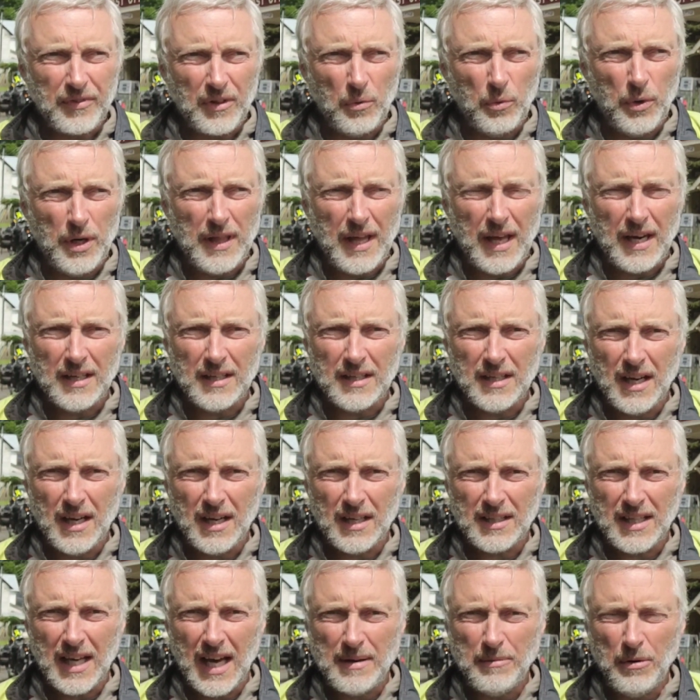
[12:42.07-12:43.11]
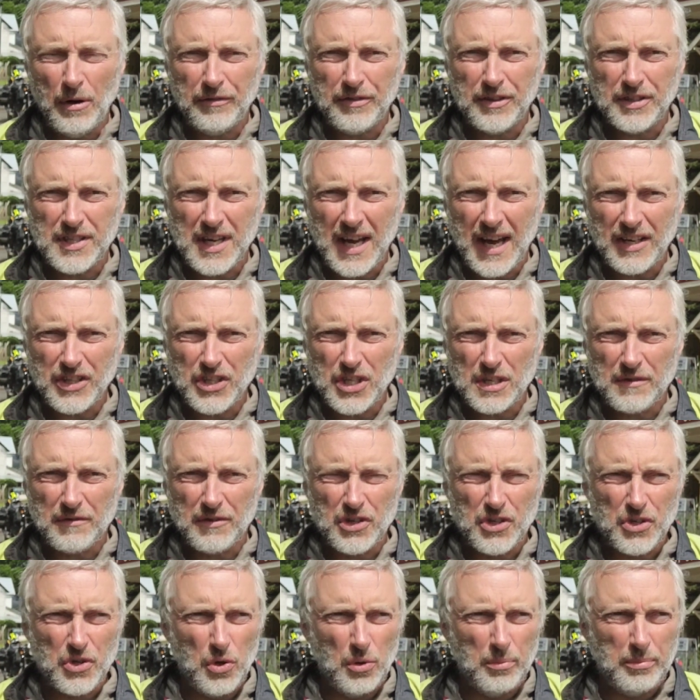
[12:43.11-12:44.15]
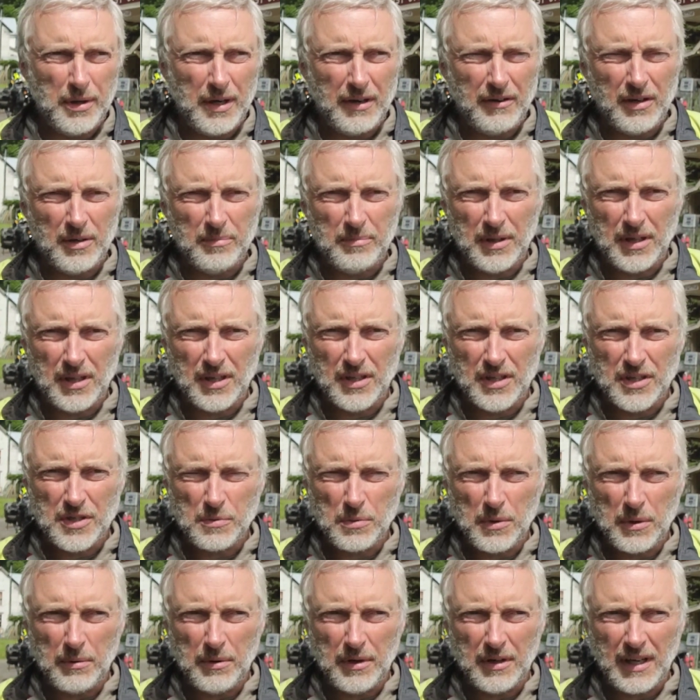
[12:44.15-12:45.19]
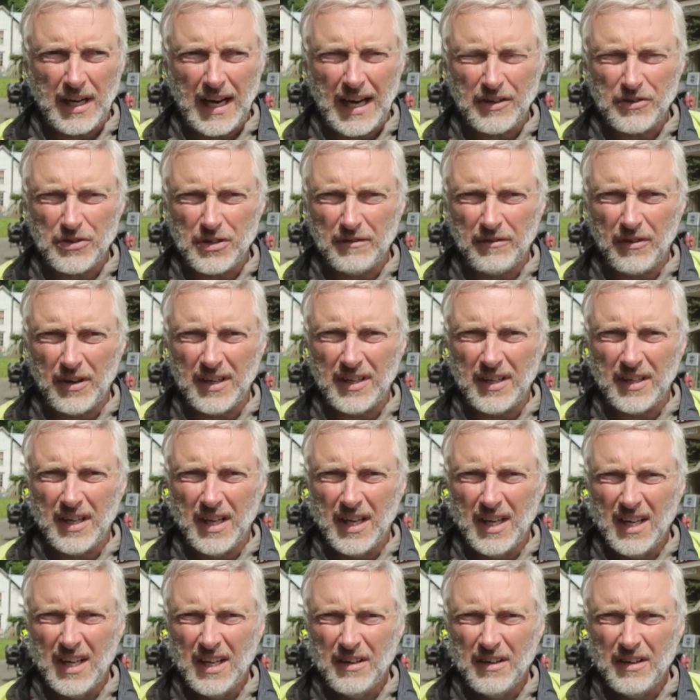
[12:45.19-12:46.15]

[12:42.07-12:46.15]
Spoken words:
We then came off the TAT just for a short period because we were encountering very,